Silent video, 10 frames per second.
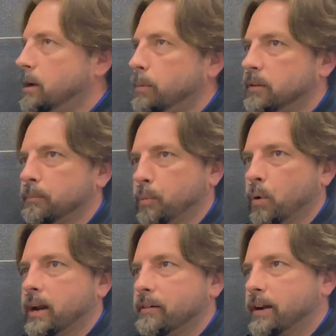But it's
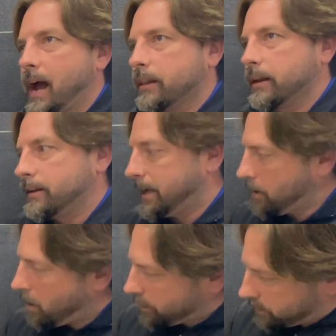important every now and then to
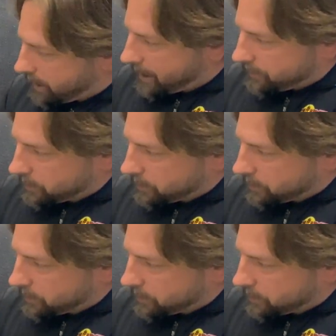get on the ground